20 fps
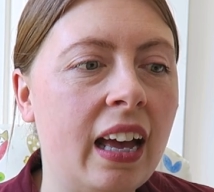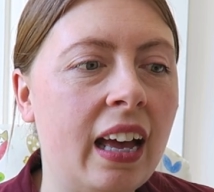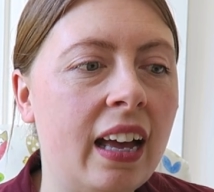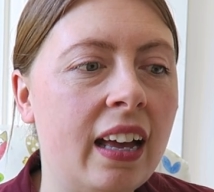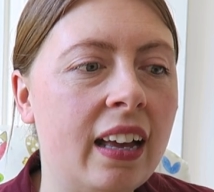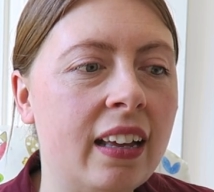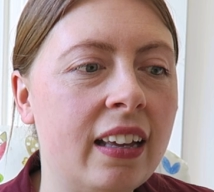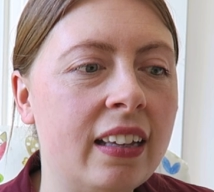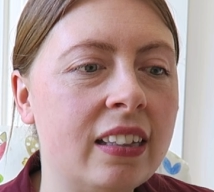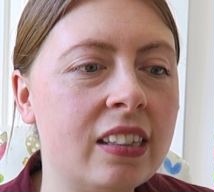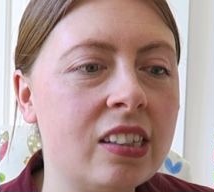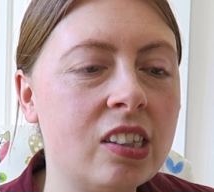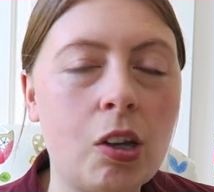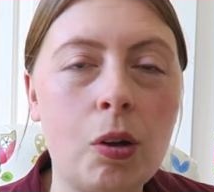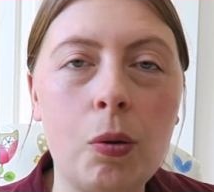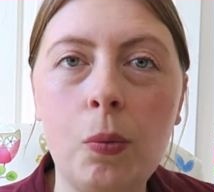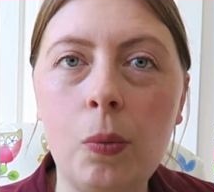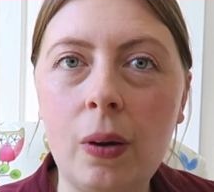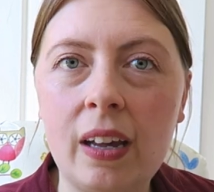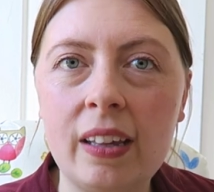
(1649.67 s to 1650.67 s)

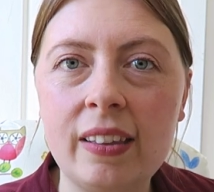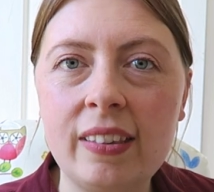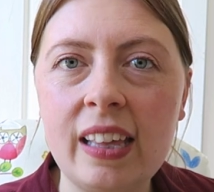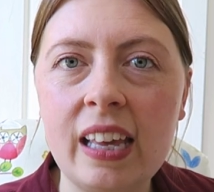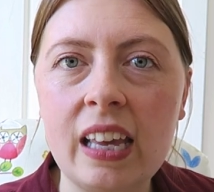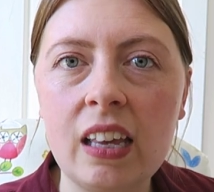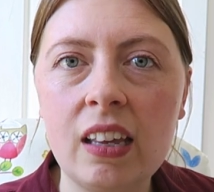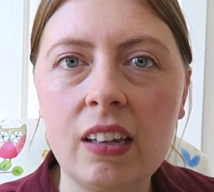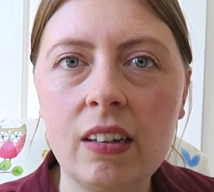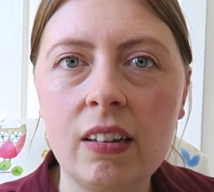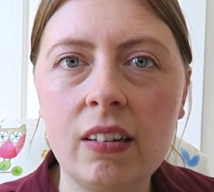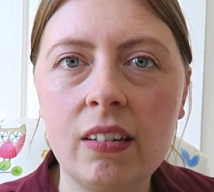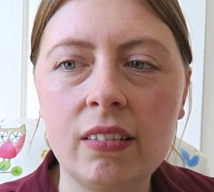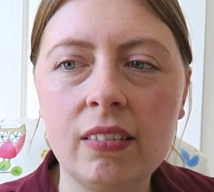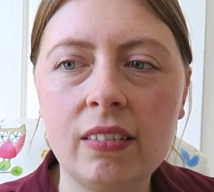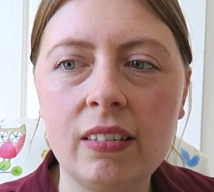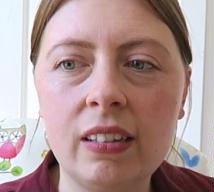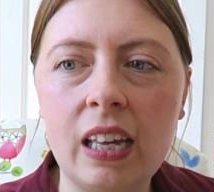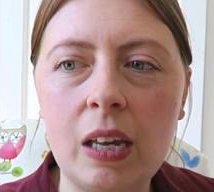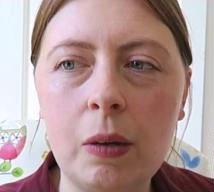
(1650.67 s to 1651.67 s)
So I think
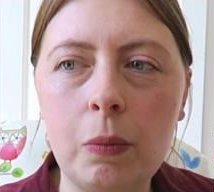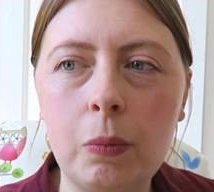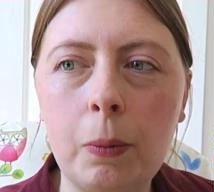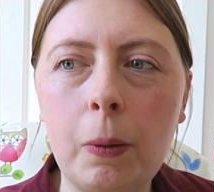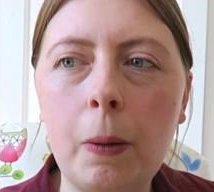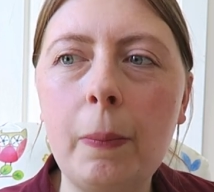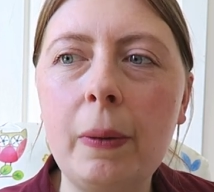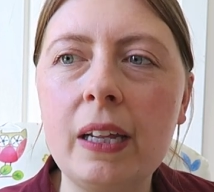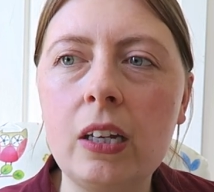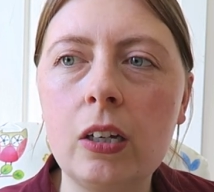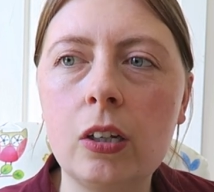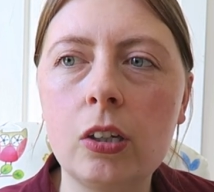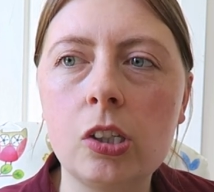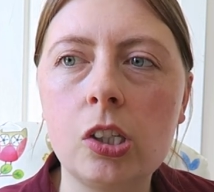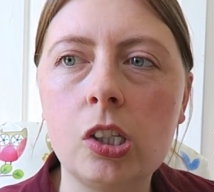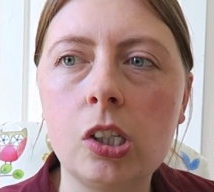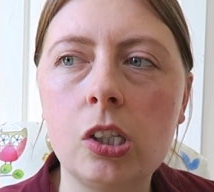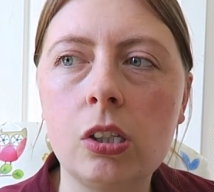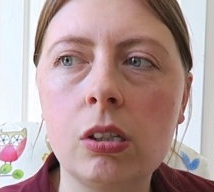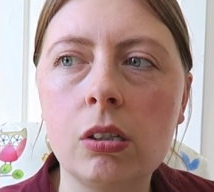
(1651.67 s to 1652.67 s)
it would probably
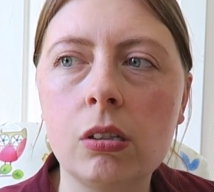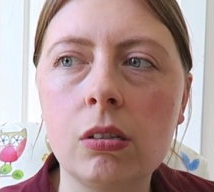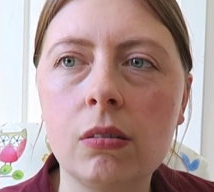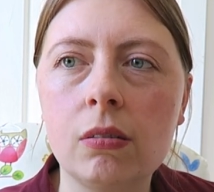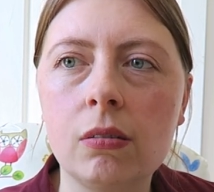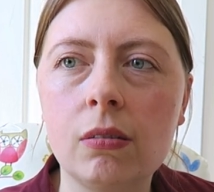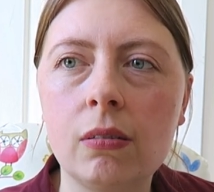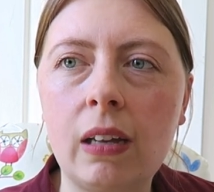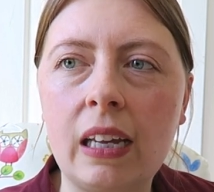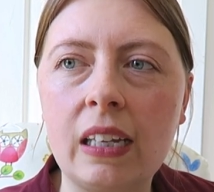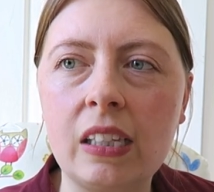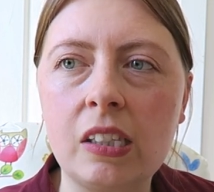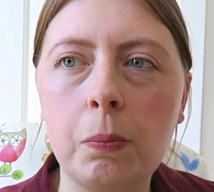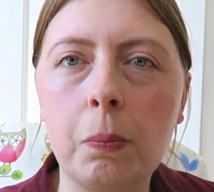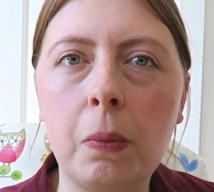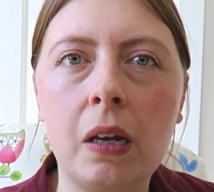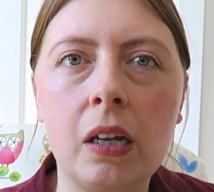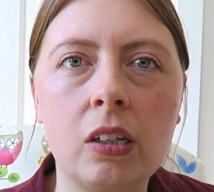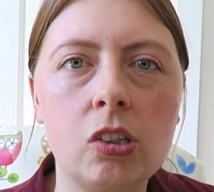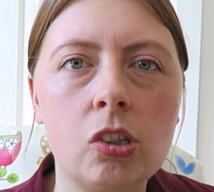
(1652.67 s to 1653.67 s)
cost as
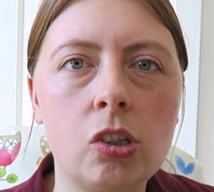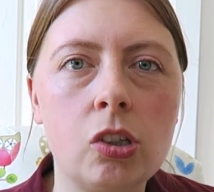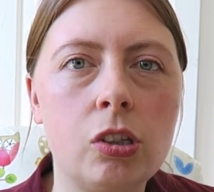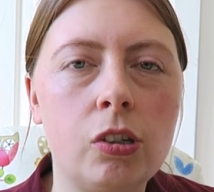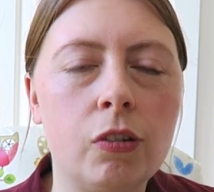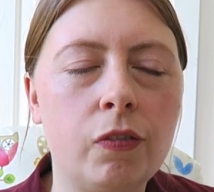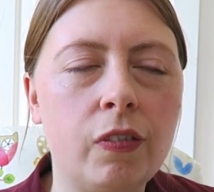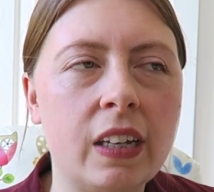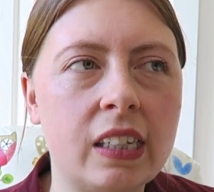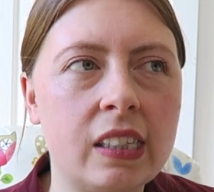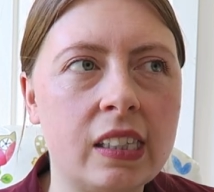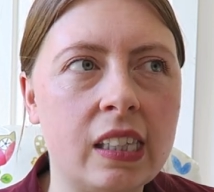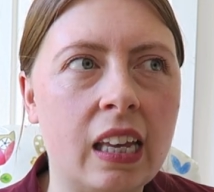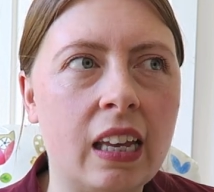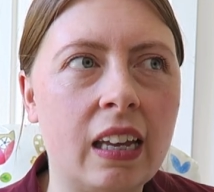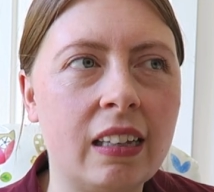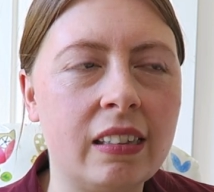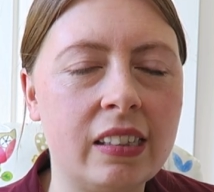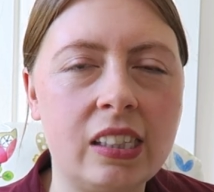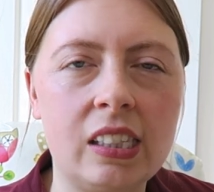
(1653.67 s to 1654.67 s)
much to fix
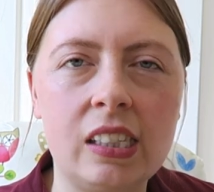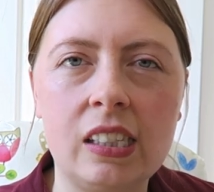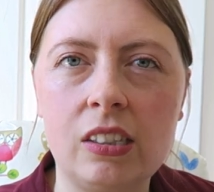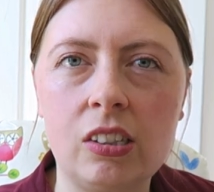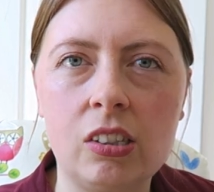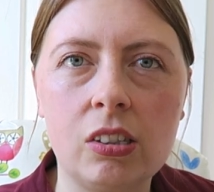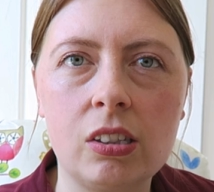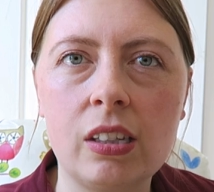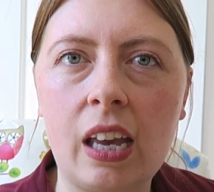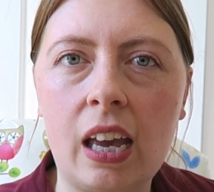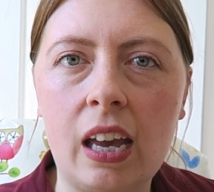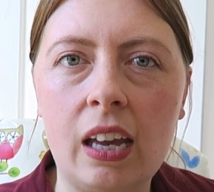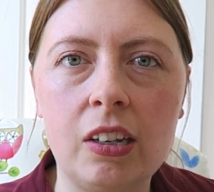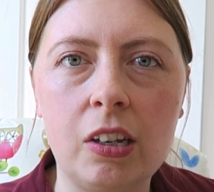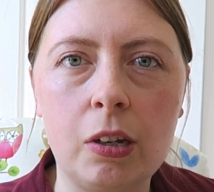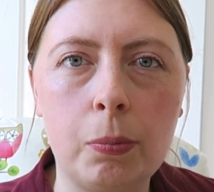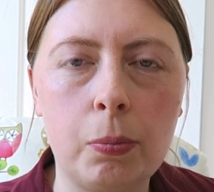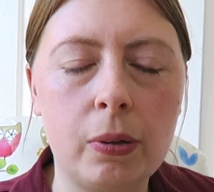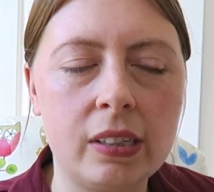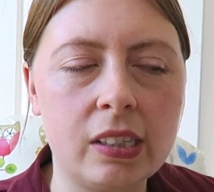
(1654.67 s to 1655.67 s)
it as to just get a
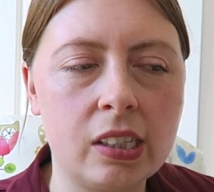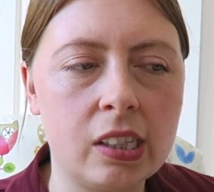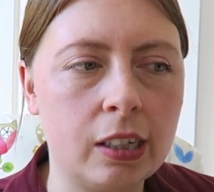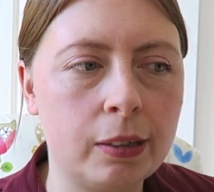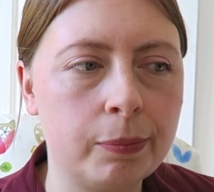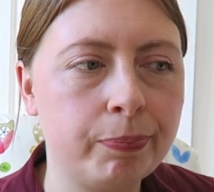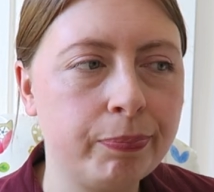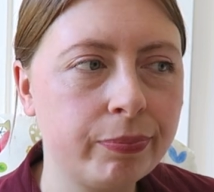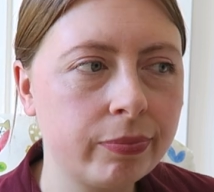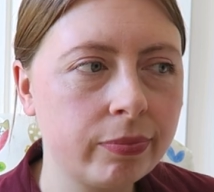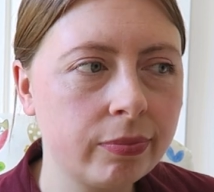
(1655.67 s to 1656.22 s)
new printer.